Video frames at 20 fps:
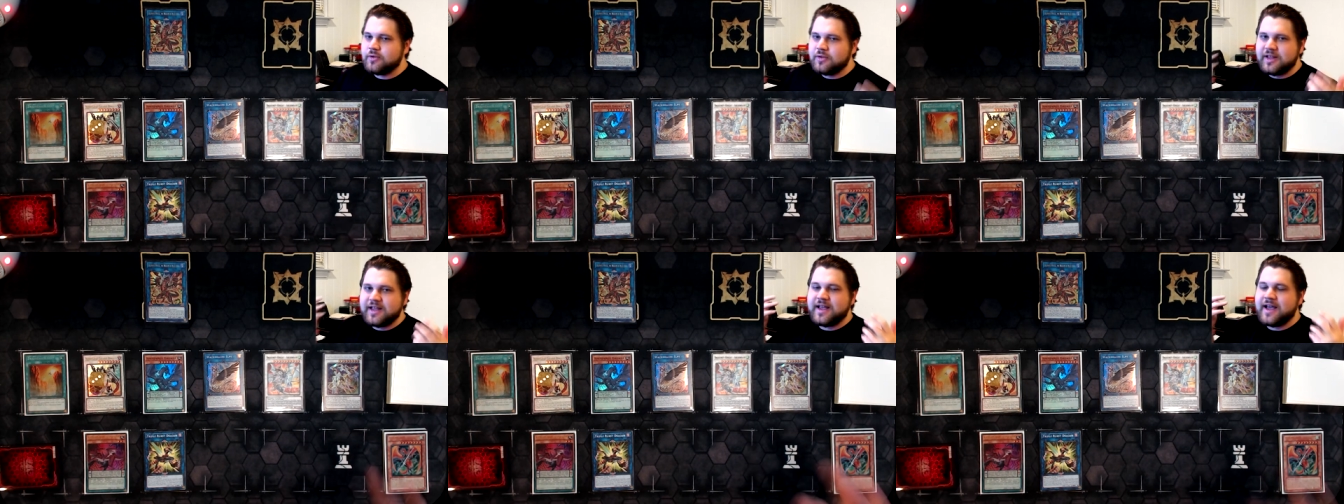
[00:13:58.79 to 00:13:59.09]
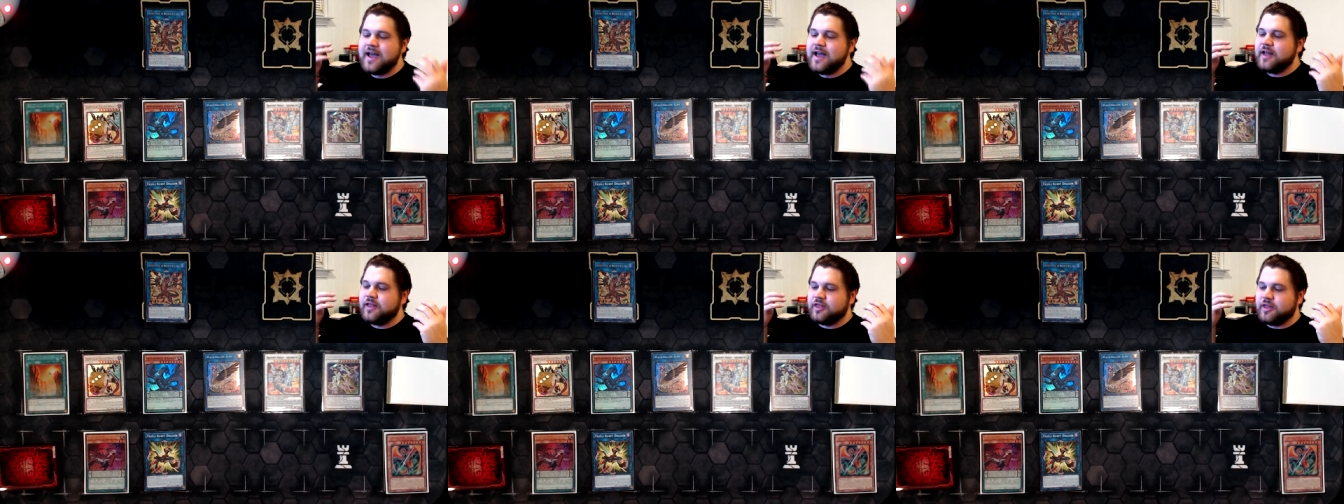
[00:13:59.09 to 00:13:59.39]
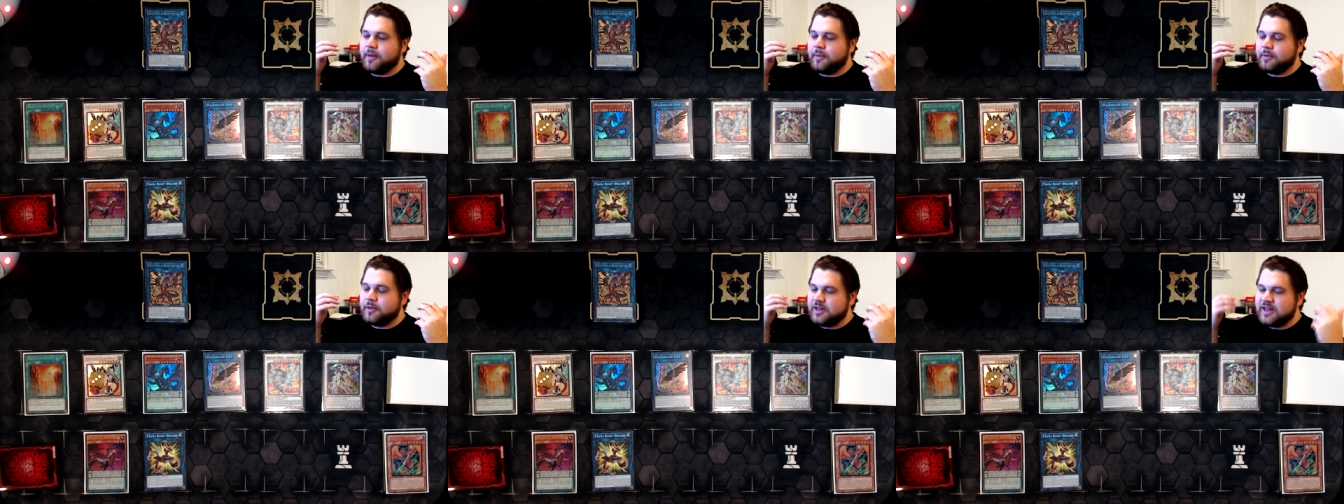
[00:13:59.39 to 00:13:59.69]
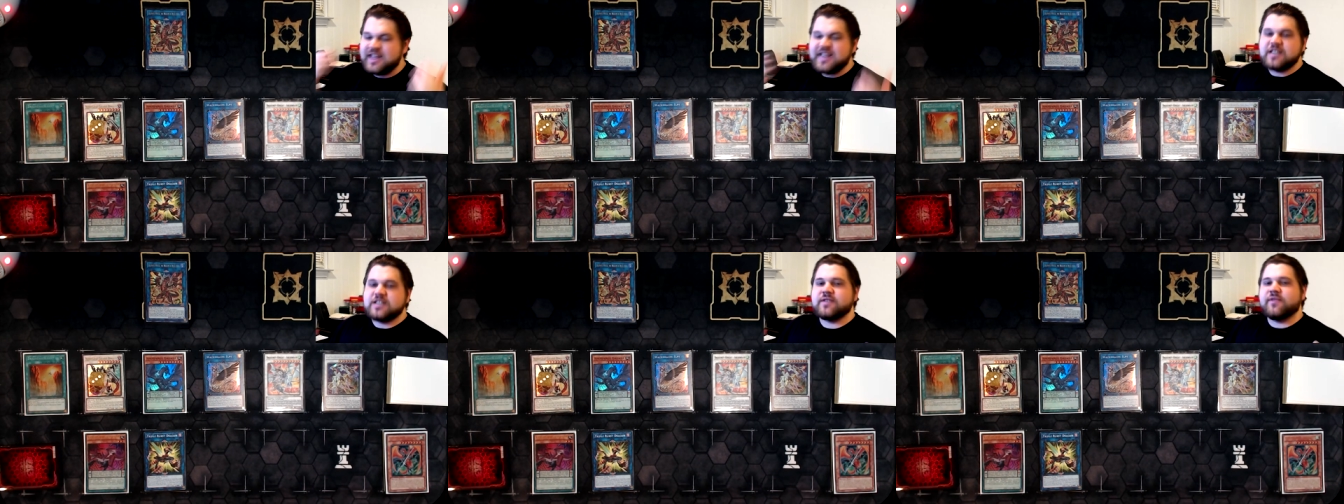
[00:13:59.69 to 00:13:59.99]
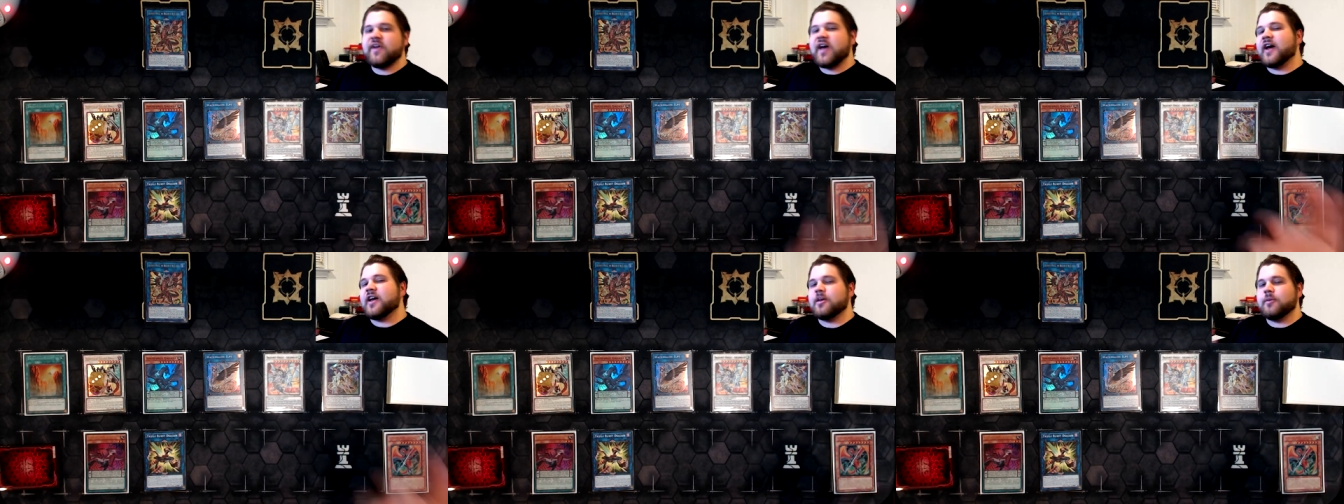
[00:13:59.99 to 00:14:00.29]
literally the
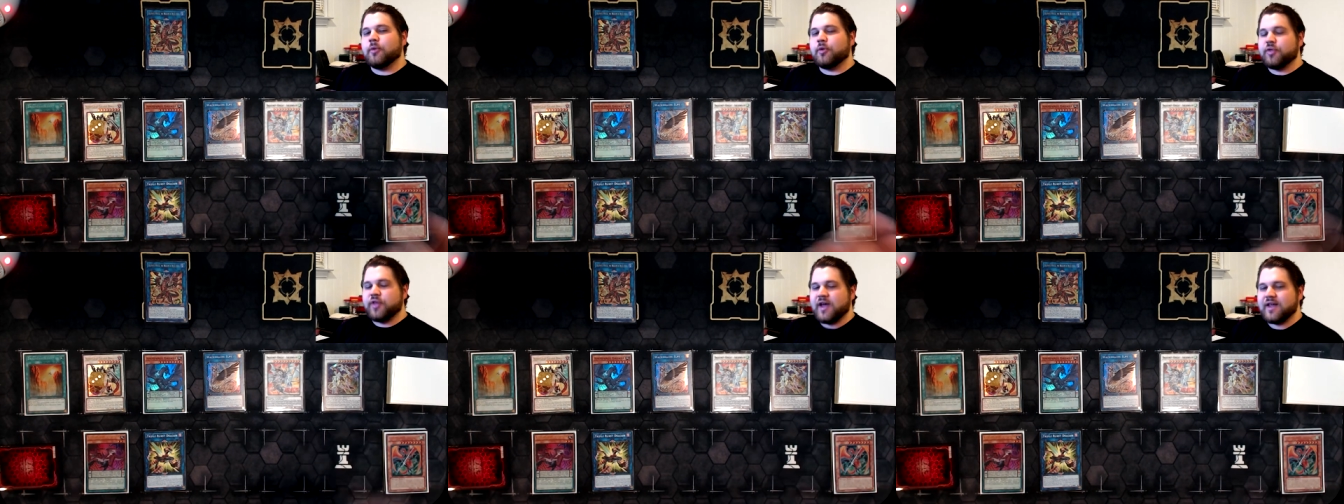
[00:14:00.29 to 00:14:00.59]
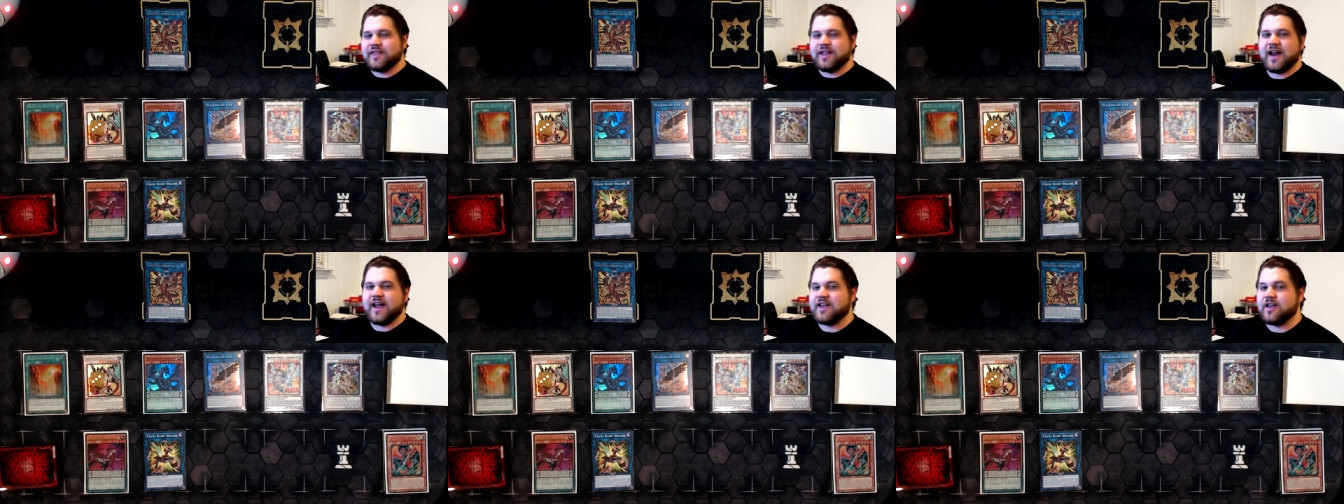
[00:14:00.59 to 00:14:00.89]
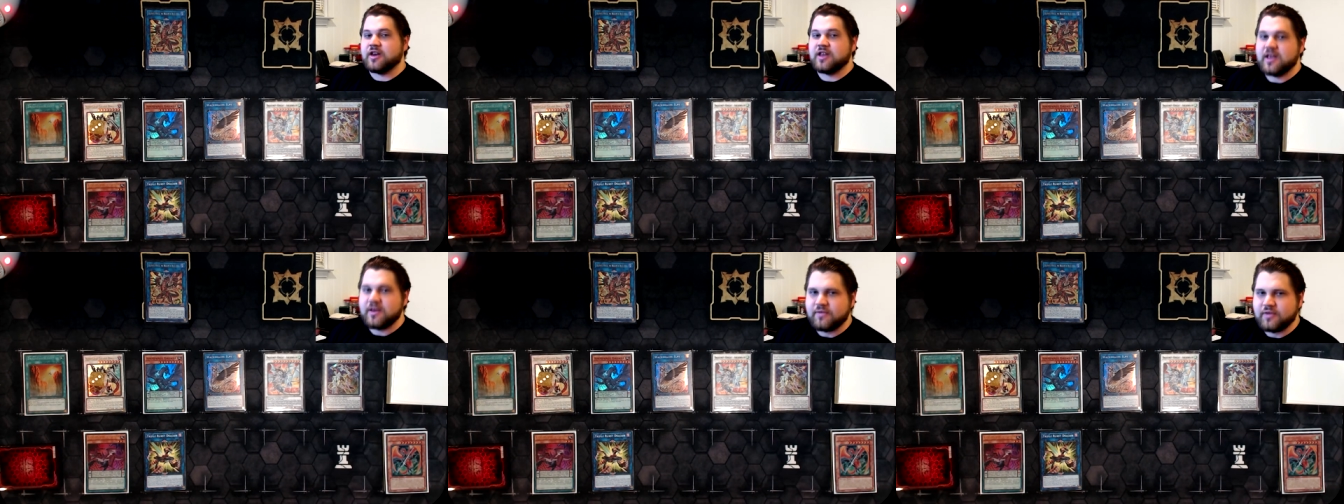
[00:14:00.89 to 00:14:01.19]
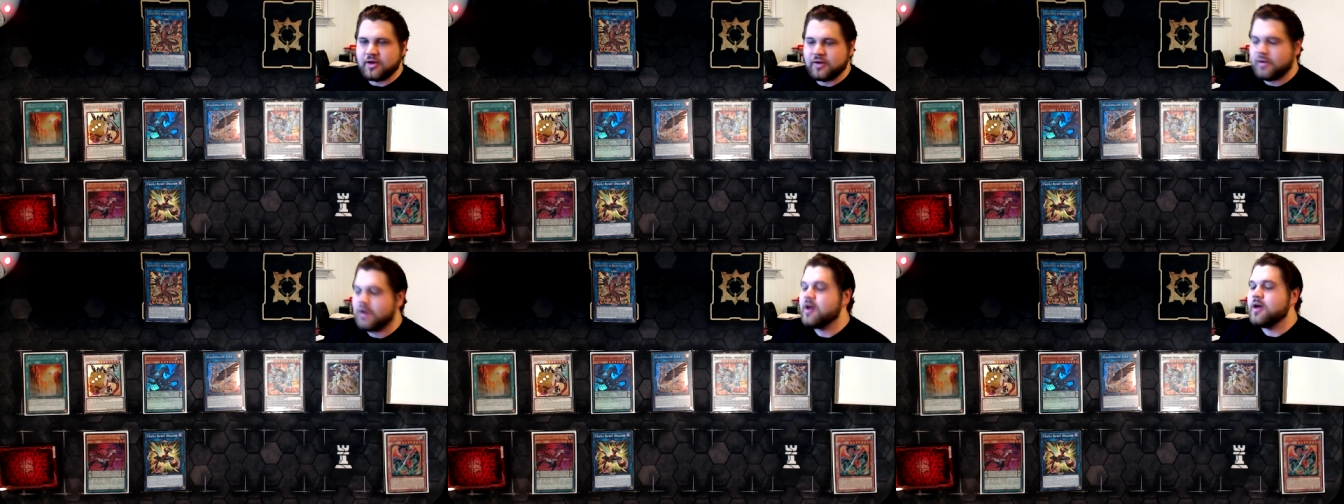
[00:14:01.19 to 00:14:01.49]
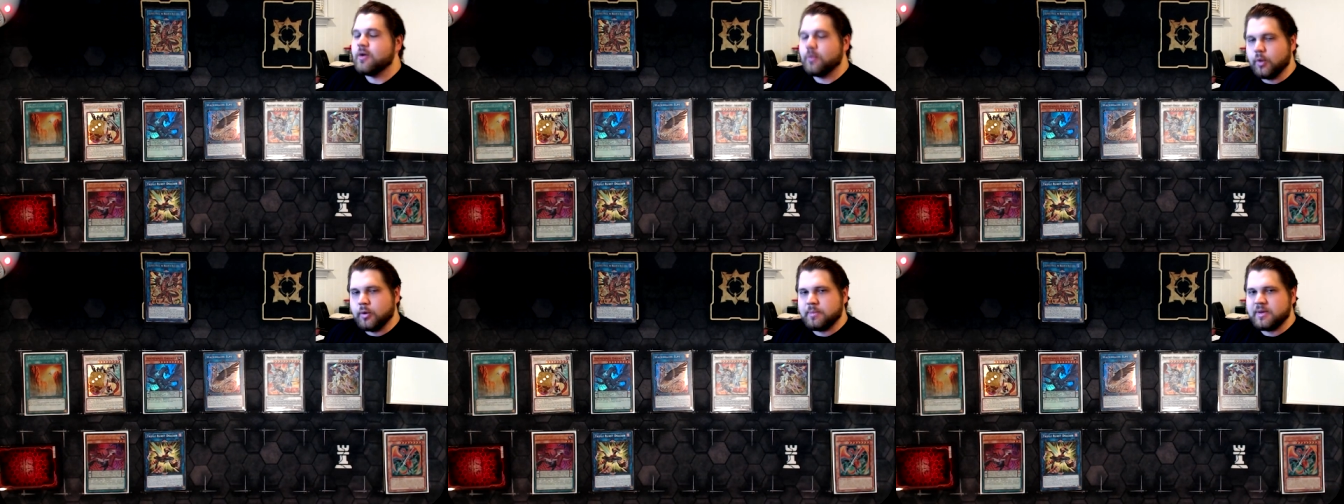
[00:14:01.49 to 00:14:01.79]
least valuable thing that I could give
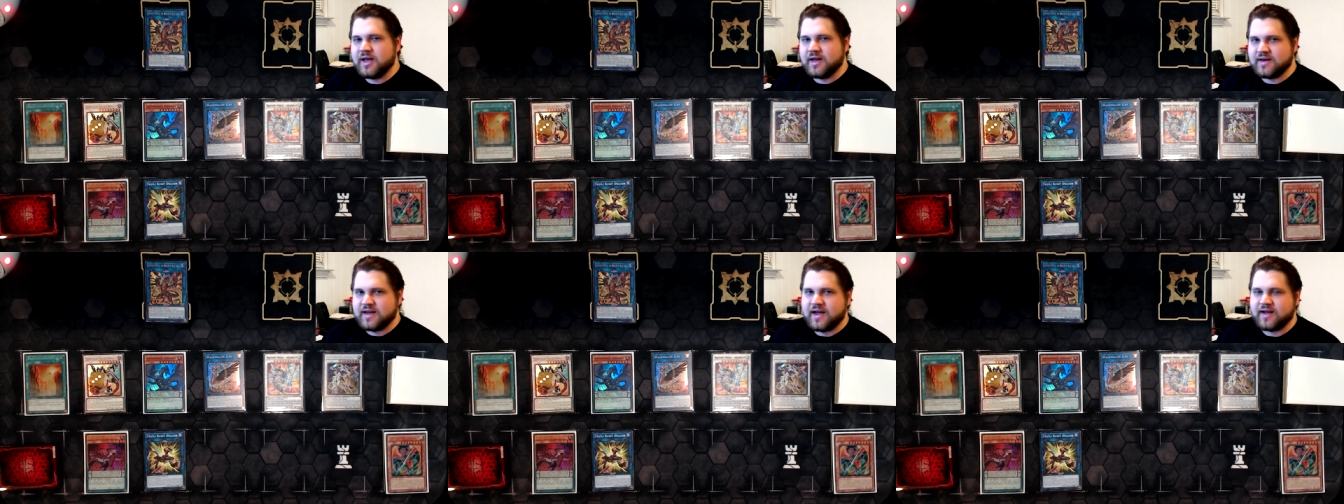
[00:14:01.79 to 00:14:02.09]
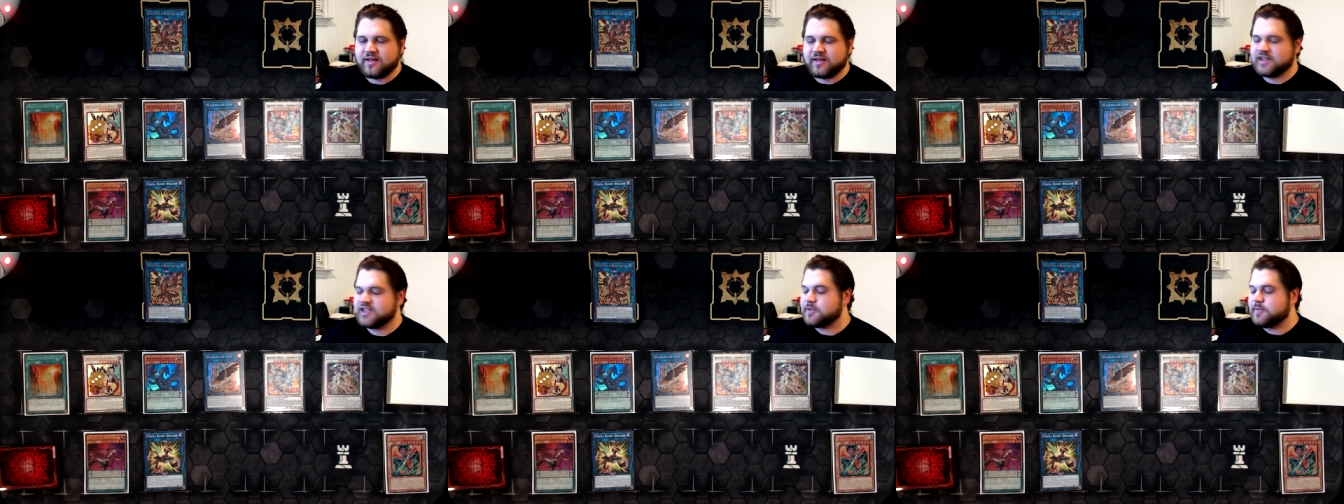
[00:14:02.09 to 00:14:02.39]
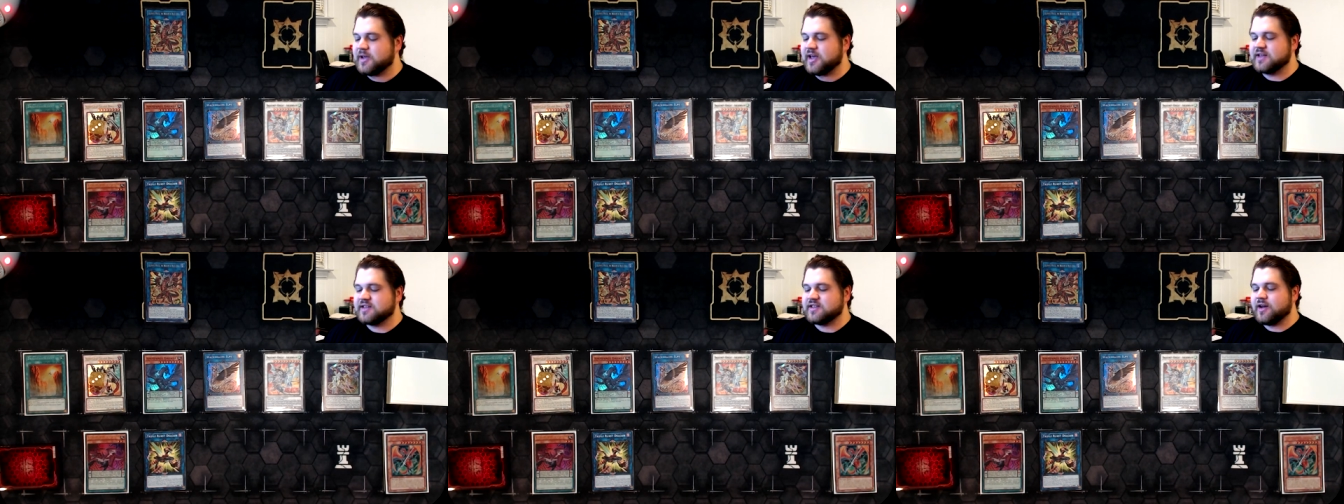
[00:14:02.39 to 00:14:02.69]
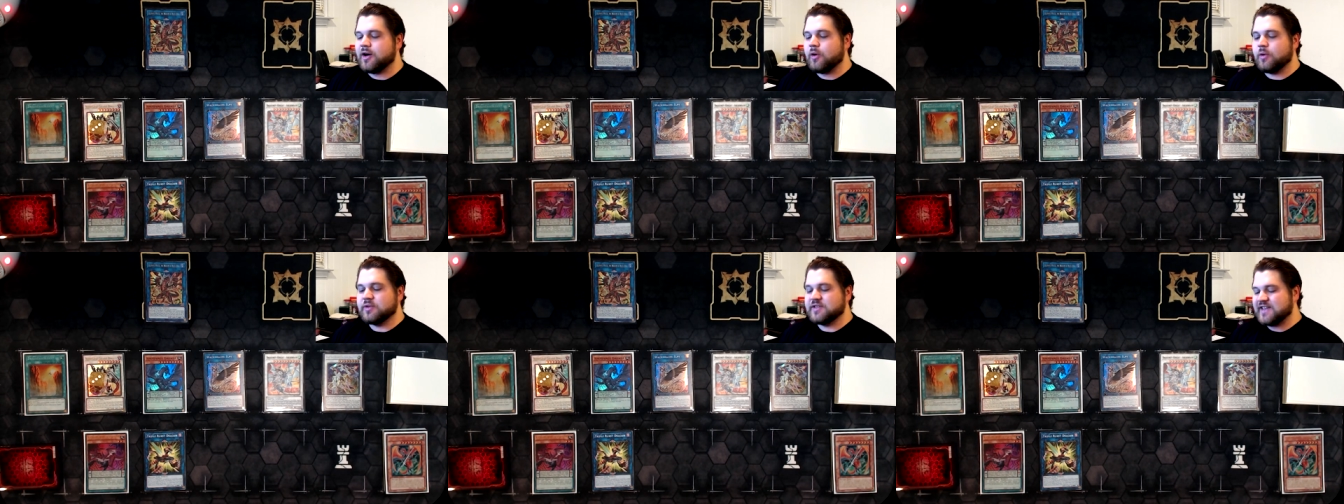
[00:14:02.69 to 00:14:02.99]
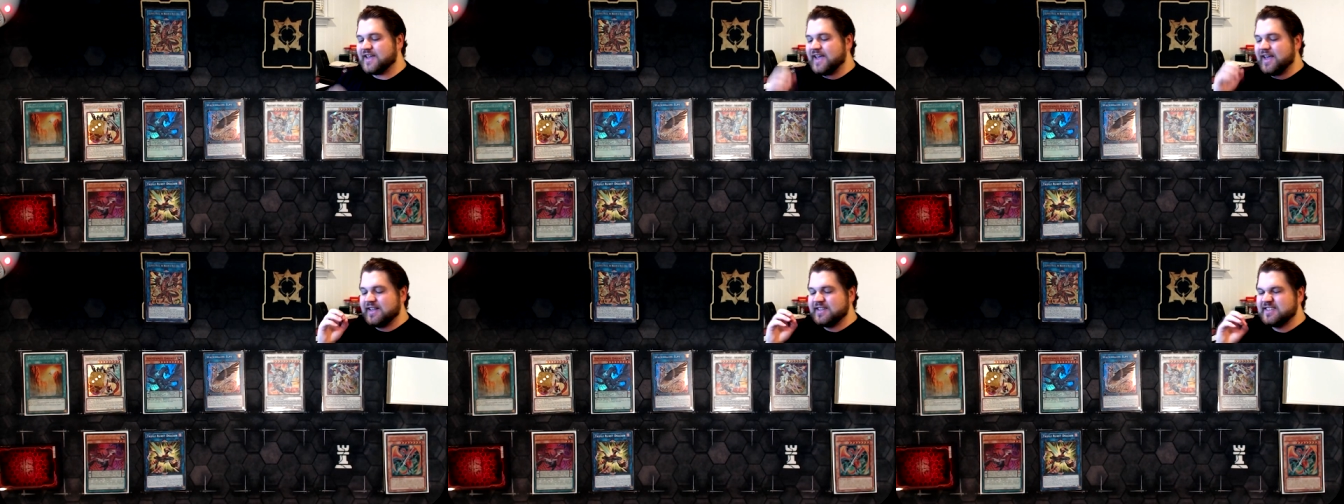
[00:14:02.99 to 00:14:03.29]
you would be a deck list, because it
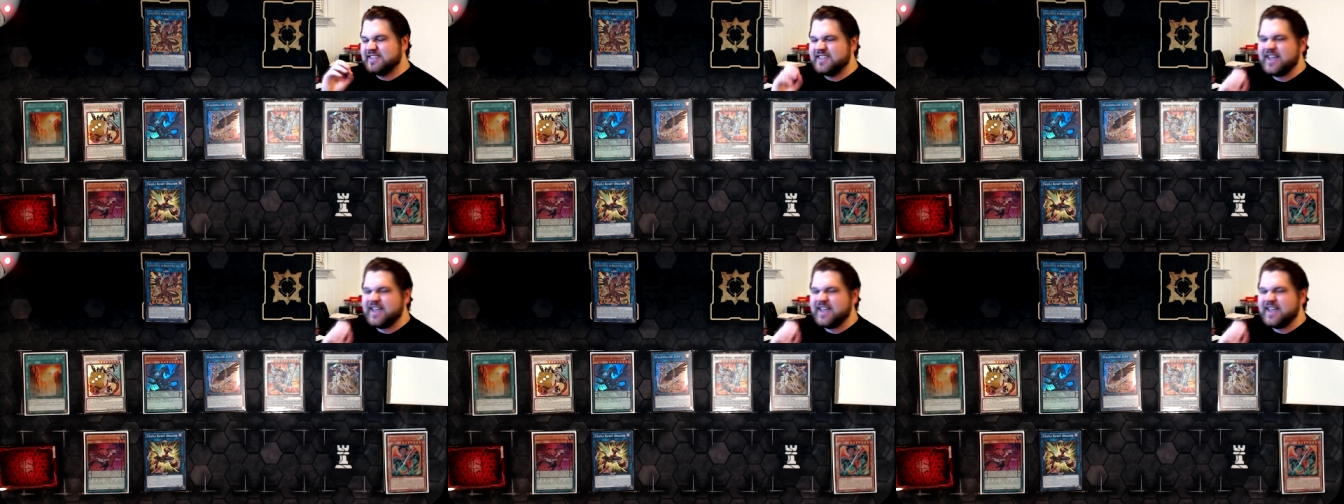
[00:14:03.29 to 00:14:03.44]
holds